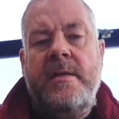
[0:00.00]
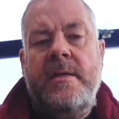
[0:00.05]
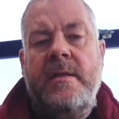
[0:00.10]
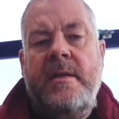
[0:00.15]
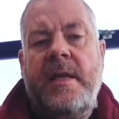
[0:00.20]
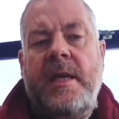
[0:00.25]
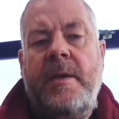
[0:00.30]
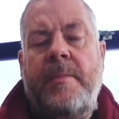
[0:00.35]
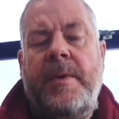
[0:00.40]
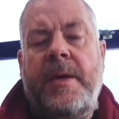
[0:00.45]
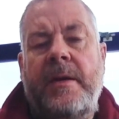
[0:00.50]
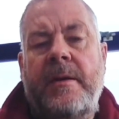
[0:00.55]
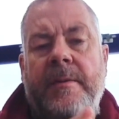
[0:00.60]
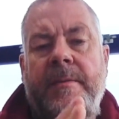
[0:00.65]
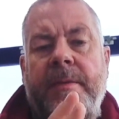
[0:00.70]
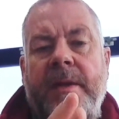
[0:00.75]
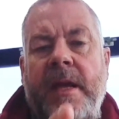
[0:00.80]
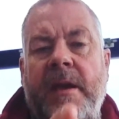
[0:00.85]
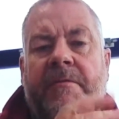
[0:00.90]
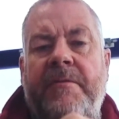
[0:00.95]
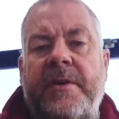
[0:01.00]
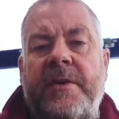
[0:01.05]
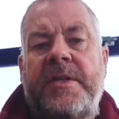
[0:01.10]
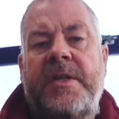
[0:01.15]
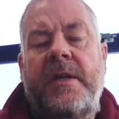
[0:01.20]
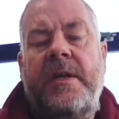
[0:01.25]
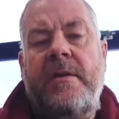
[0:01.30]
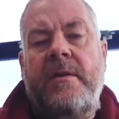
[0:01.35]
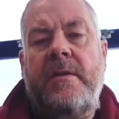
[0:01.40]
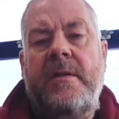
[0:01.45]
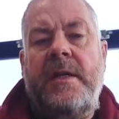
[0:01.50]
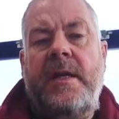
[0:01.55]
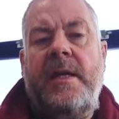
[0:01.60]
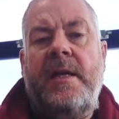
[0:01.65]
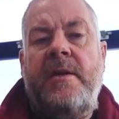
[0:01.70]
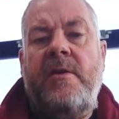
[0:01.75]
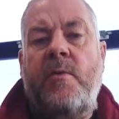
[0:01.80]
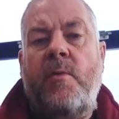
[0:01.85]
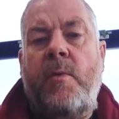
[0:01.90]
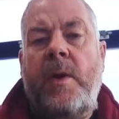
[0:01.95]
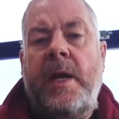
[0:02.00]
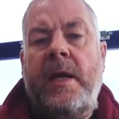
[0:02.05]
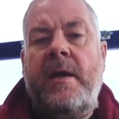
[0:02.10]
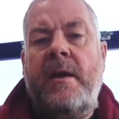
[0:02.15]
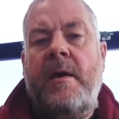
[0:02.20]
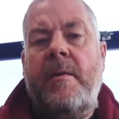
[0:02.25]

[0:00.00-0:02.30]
Think about it. Every single day you wake